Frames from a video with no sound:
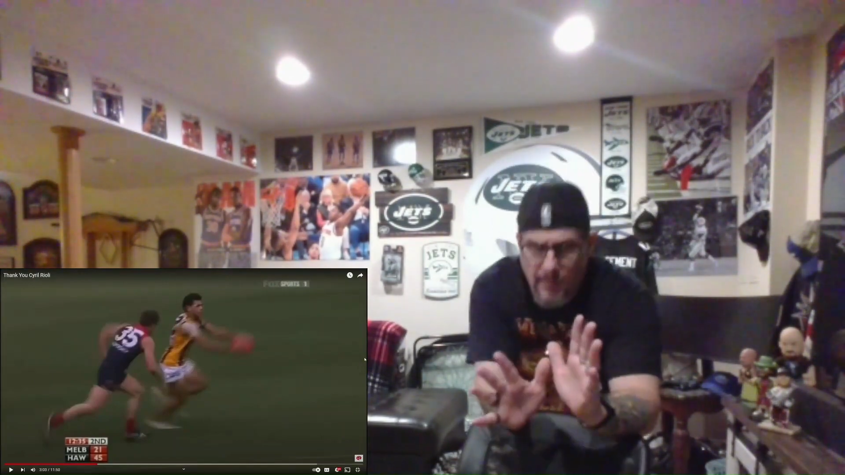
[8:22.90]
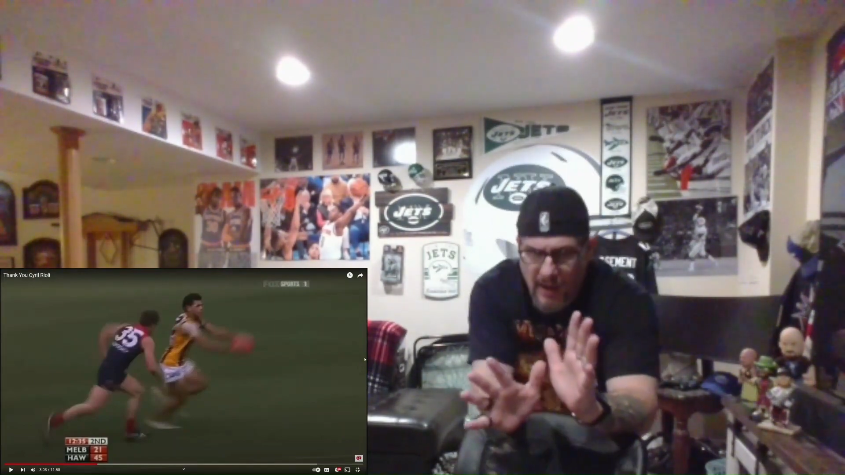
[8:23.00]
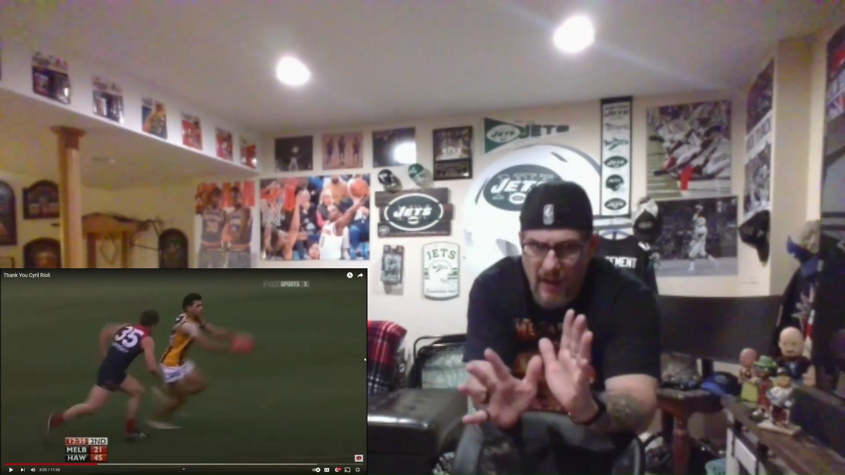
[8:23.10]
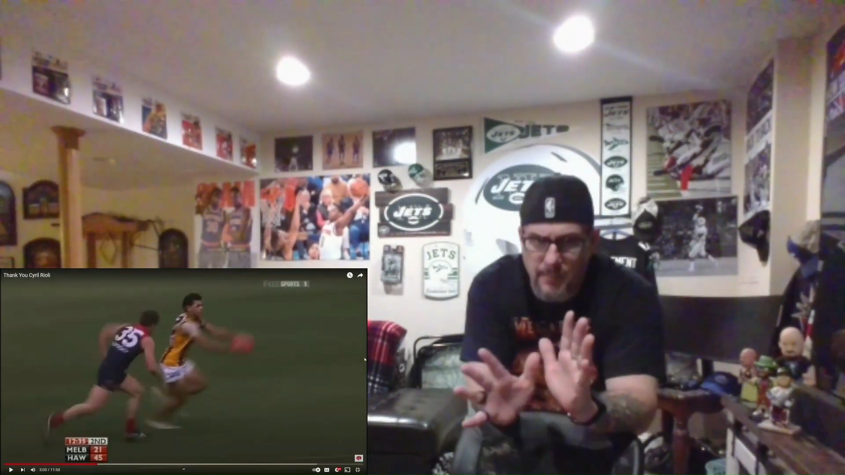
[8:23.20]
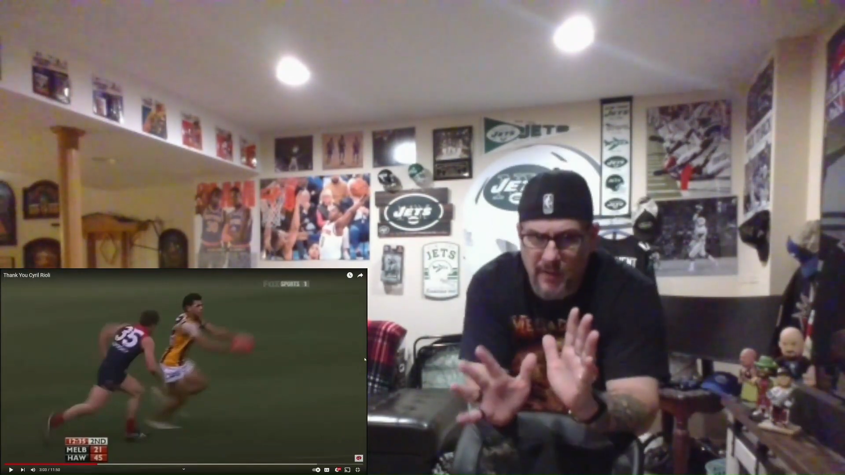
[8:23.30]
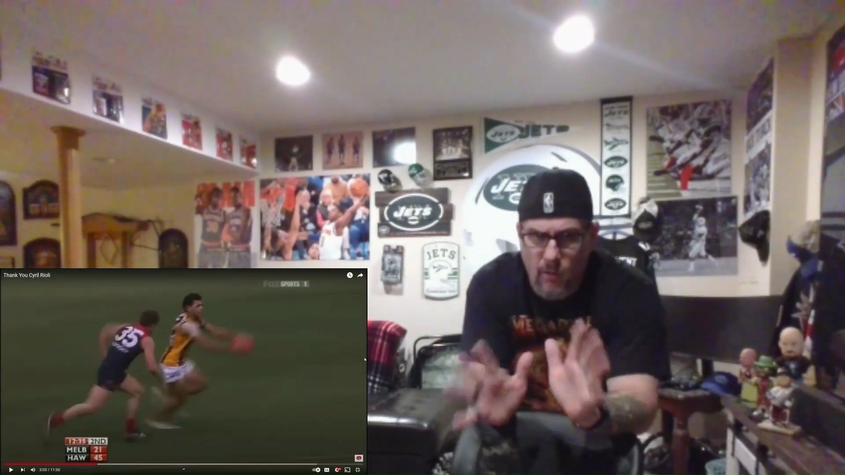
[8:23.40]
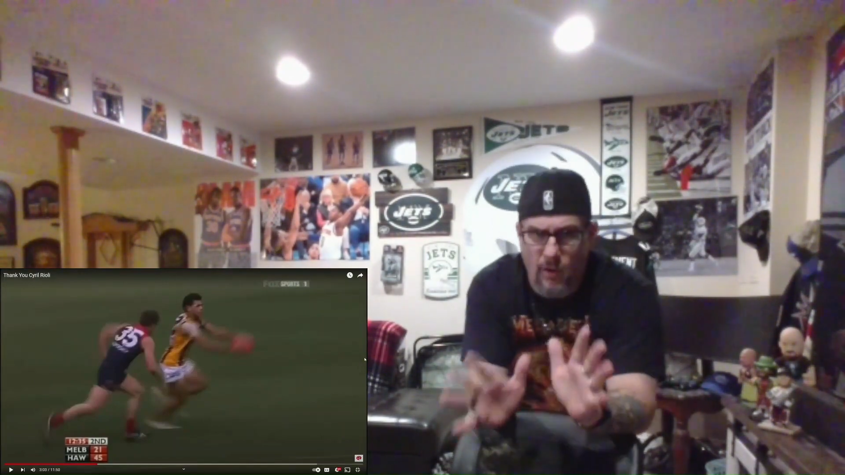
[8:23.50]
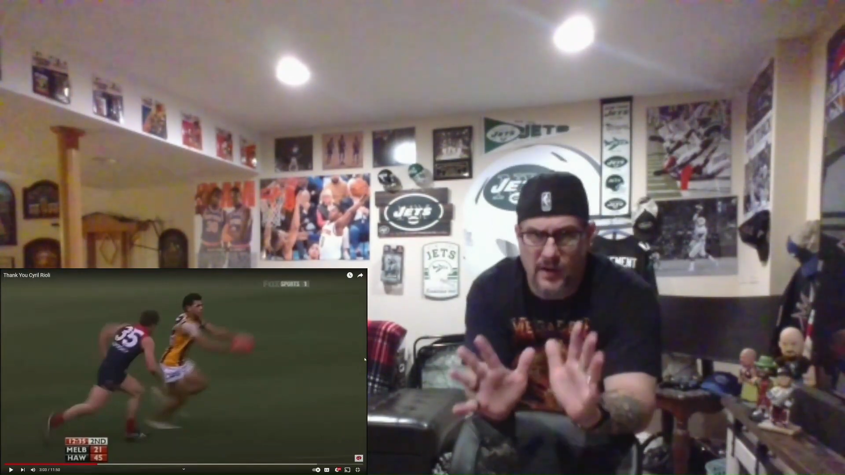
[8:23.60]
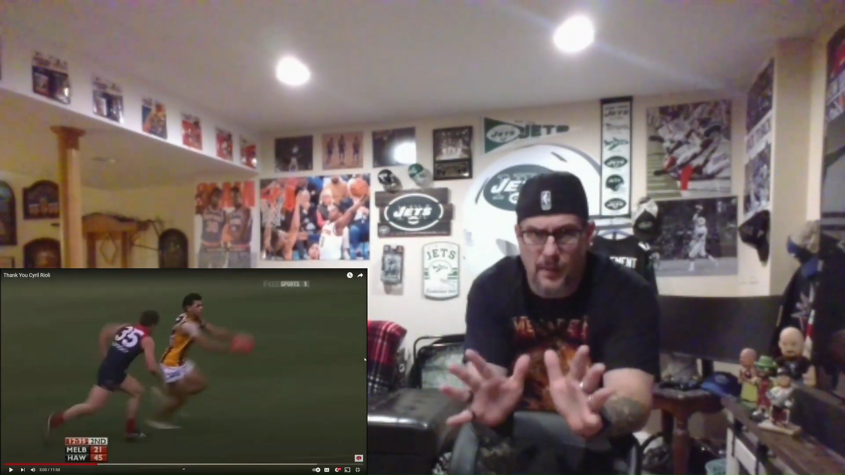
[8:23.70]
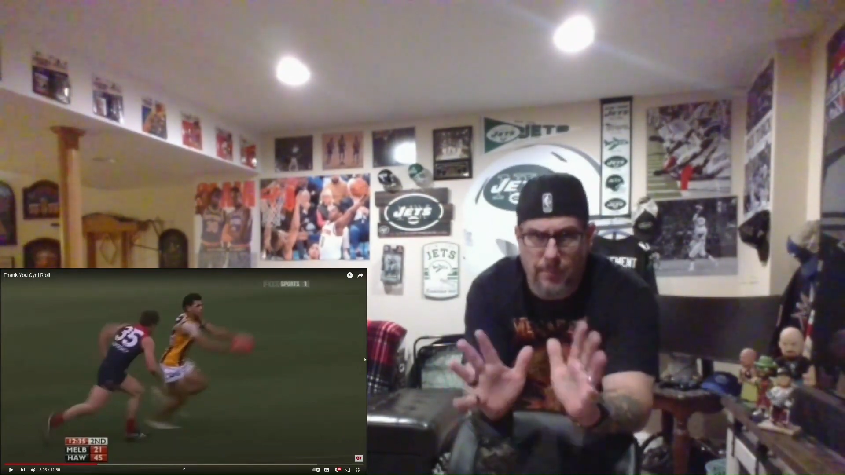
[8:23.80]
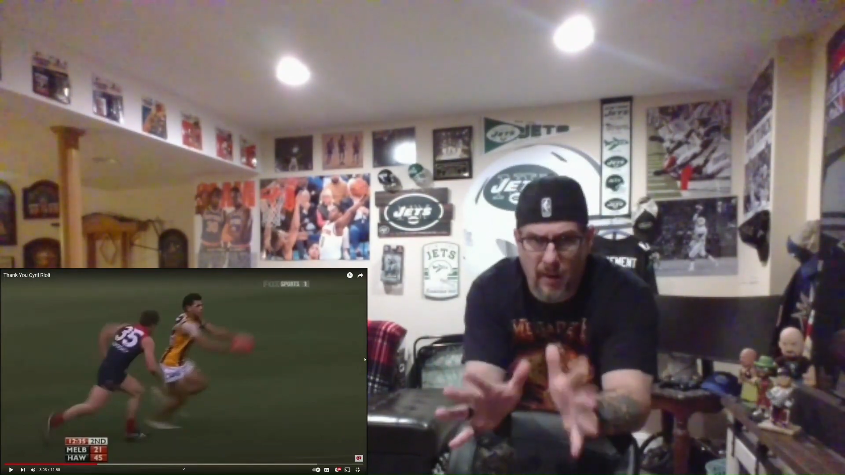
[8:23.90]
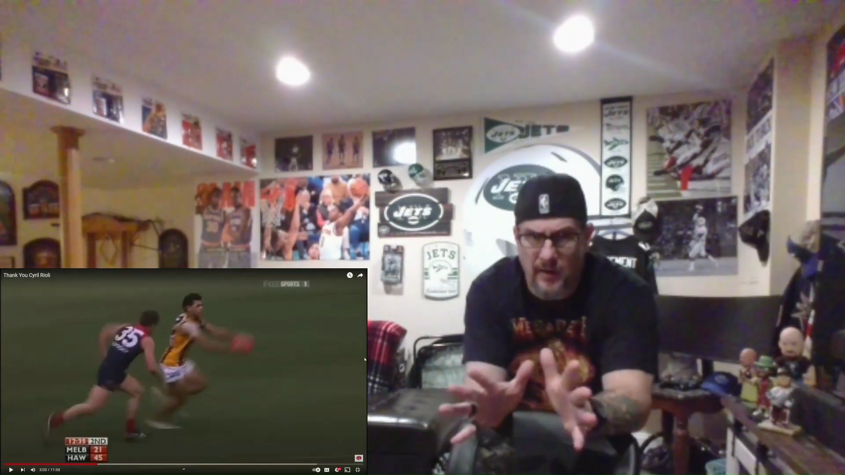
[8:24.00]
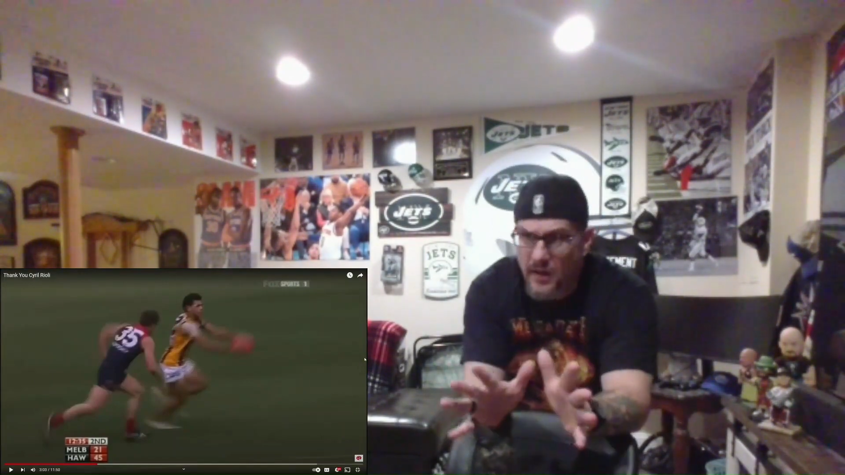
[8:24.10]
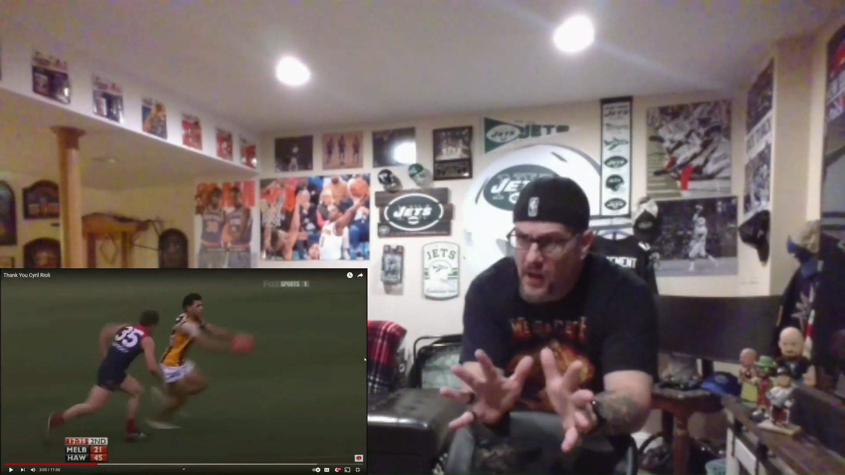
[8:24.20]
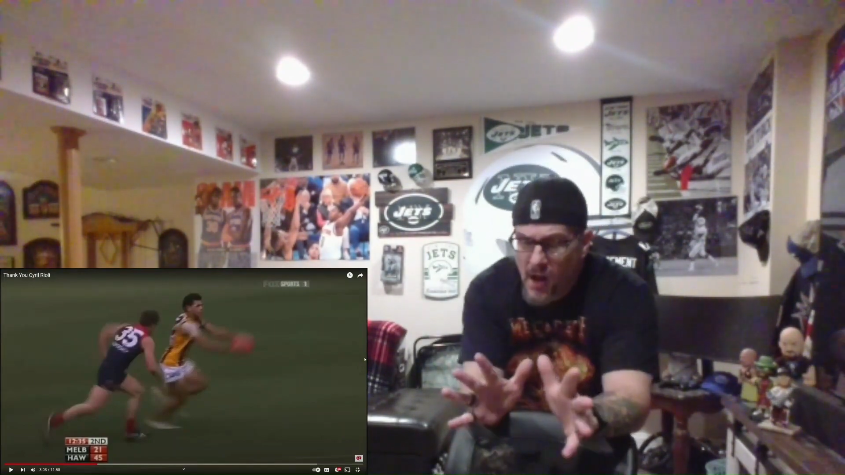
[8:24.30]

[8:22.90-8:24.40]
coming out and me calling it a punt.